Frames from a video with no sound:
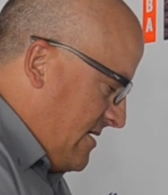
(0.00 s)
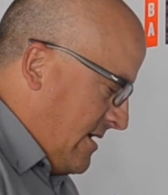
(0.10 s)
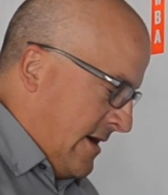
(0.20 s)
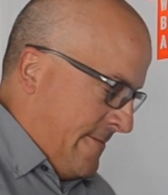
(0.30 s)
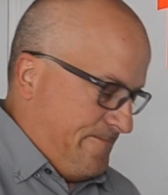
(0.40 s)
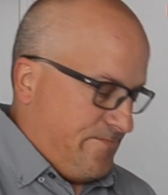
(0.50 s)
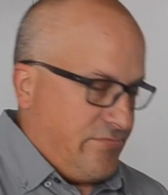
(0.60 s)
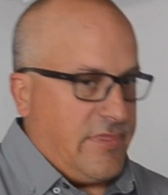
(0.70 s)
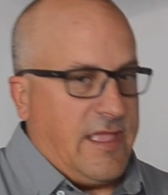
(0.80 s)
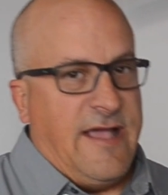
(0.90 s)

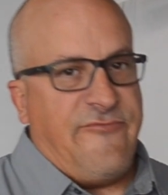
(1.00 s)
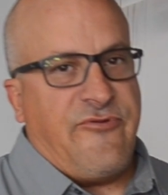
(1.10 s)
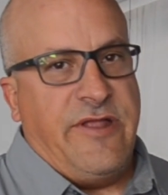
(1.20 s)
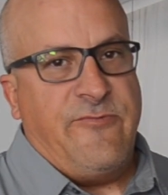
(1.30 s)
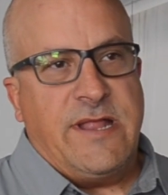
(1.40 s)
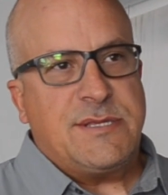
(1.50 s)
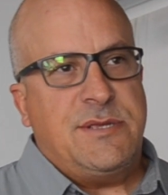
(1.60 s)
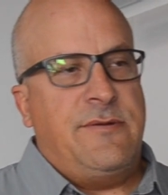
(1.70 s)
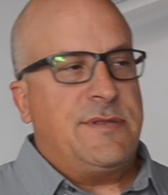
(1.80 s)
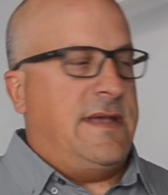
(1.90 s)
I've tried
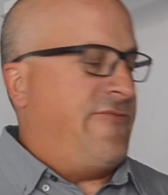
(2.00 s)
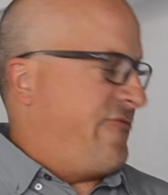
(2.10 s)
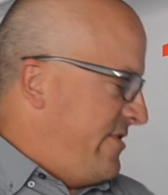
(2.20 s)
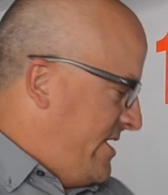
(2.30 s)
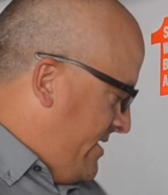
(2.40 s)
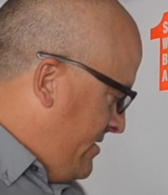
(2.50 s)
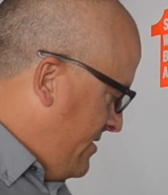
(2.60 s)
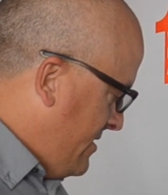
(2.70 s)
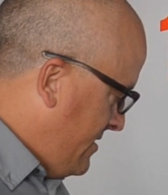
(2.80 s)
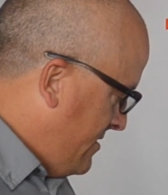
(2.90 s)
whetstones, I've tried
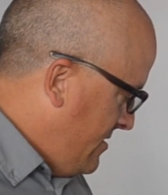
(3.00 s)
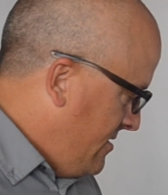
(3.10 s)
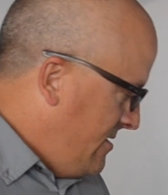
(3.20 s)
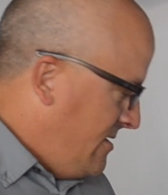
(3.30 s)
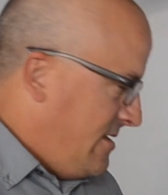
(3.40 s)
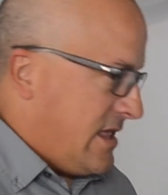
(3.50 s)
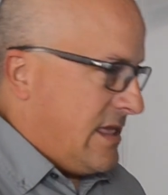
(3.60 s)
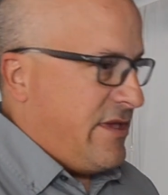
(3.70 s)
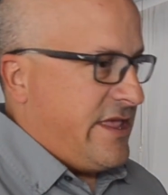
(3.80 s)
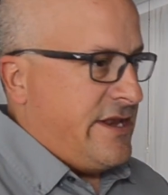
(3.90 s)

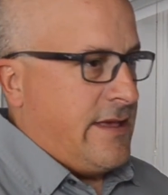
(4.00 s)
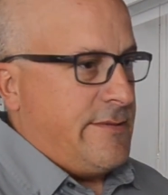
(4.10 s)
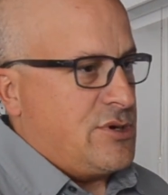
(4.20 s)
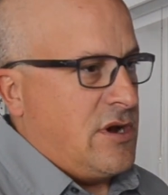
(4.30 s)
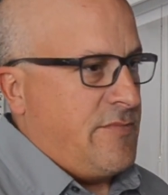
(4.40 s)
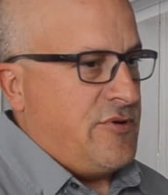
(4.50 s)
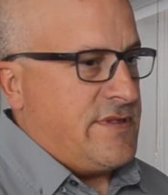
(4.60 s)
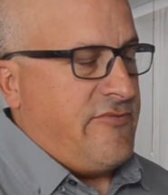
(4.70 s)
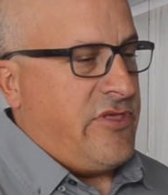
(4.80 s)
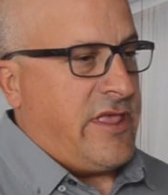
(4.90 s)
gimmicky knife sharpeners,
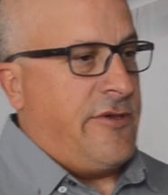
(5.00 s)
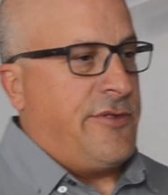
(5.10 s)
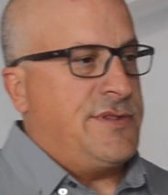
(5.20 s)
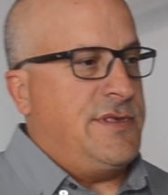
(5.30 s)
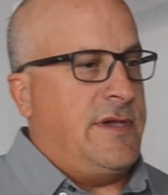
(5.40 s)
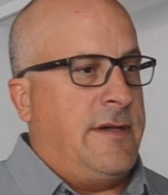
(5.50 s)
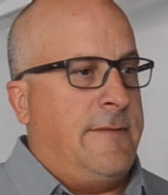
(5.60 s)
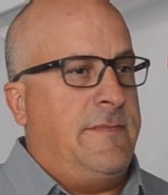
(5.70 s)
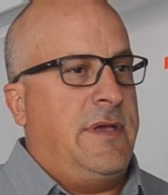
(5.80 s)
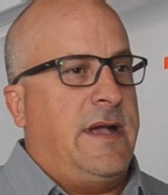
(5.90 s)
everything else.
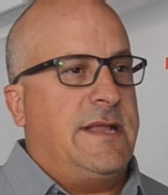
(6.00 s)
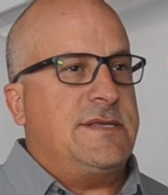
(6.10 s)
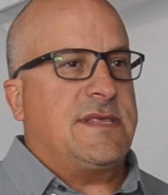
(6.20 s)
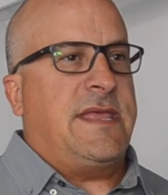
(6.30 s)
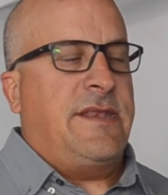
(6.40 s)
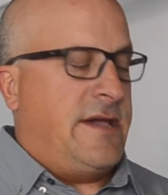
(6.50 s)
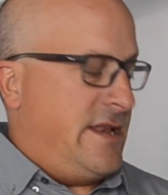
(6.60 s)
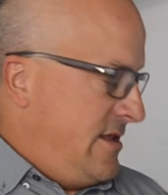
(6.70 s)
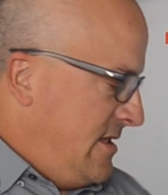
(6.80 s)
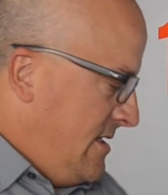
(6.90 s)
I just
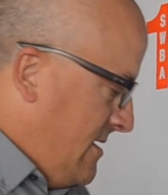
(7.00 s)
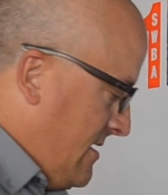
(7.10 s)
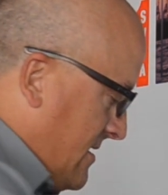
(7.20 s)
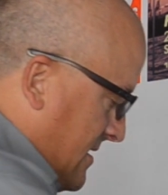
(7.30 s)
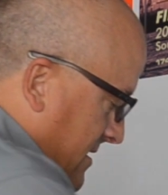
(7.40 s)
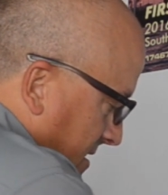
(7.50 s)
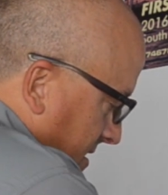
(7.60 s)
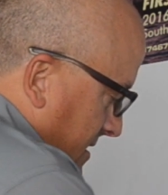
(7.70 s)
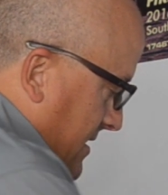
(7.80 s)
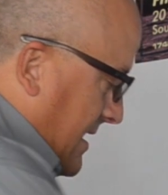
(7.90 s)
cannot
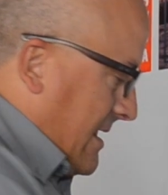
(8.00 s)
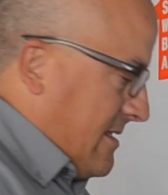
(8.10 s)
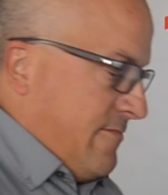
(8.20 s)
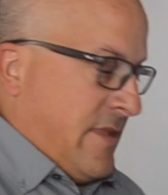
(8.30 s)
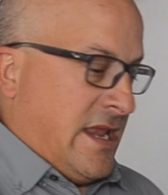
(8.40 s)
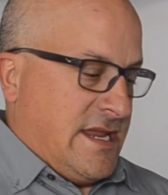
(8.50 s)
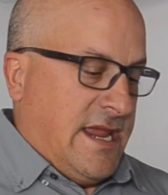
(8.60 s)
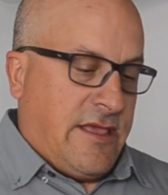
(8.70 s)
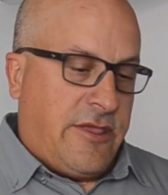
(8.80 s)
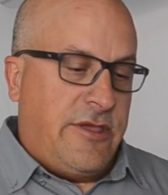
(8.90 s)

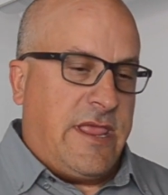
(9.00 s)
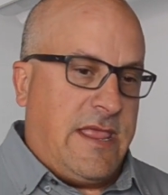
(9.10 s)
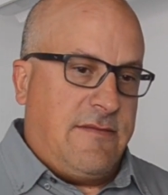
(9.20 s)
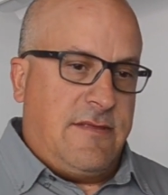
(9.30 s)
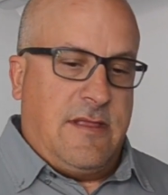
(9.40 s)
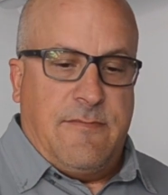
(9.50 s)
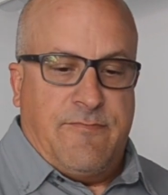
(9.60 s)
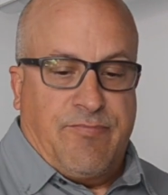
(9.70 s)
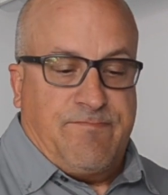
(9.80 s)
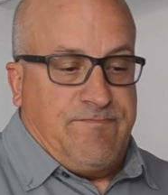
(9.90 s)
maintain a good
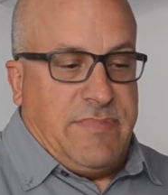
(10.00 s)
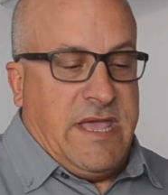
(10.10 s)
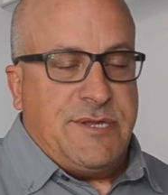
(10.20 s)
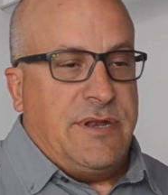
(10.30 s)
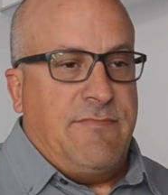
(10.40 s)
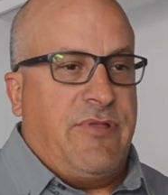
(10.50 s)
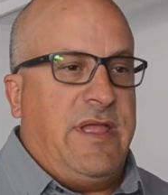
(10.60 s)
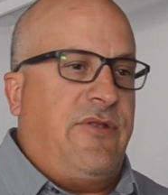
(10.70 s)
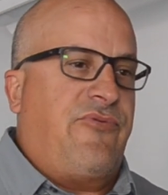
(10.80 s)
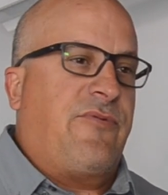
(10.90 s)
edge on the
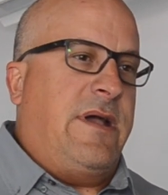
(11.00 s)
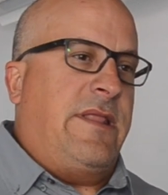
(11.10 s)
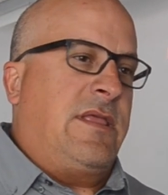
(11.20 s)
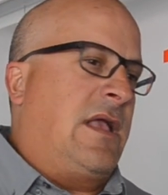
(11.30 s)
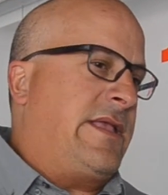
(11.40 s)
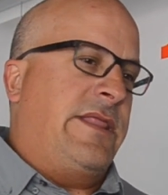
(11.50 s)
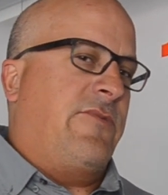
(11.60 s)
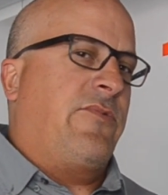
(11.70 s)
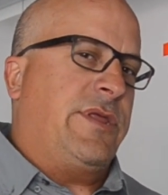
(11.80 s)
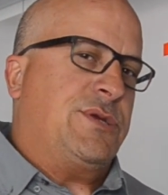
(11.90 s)
blade throughout. I can get
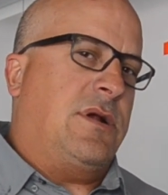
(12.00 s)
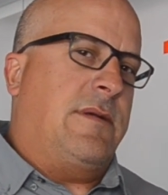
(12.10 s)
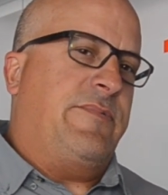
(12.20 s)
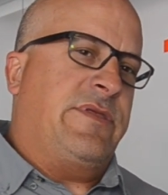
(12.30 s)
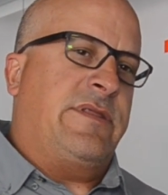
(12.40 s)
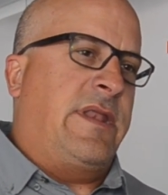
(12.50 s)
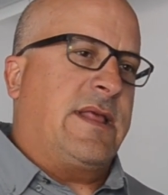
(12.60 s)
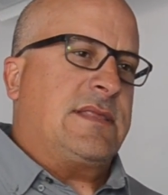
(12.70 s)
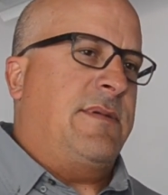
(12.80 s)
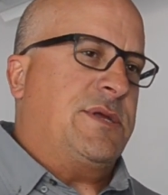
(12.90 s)
it really sharp, but then the
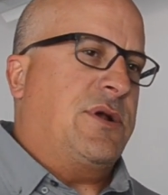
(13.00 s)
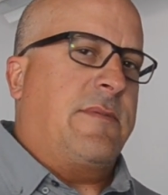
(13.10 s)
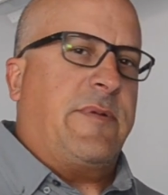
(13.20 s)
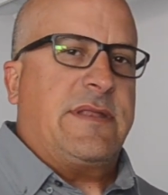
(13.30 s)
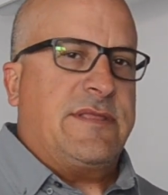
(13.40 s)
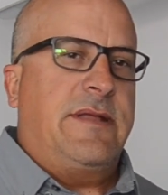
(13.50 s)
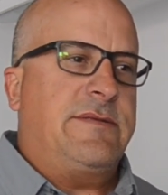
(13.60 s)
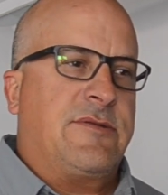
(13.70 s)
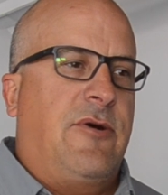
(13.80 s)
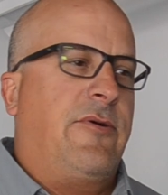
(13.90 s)
next time I sharpen it, it's
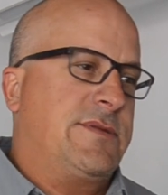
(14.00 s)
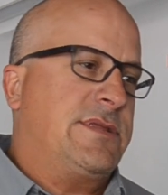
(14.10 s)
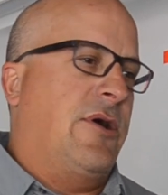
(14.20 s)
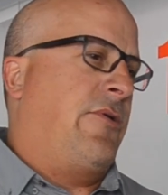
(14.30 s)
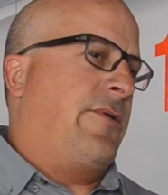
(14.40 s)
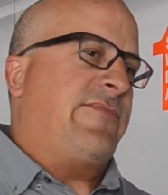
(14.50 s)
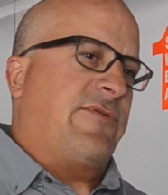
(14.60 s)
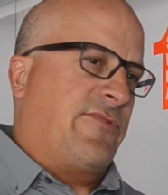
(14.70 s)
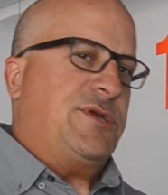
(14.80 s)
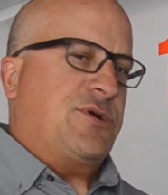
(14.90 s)
not dull, it's dull, or I have to
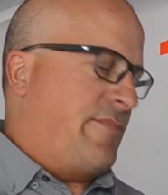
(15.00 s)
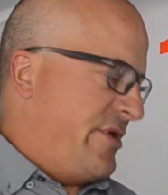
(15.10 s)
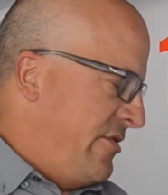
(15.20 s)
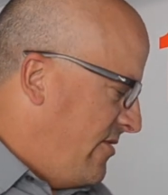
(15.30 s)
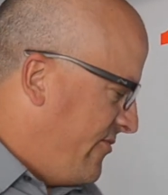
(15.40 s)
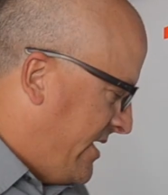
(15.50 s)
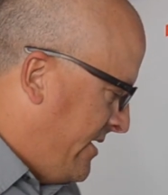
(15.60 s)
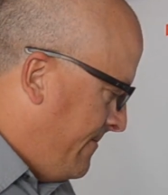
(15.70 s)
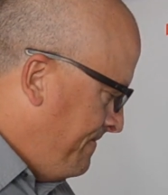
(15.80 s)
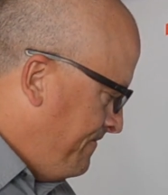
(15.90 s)
resharpen all over again.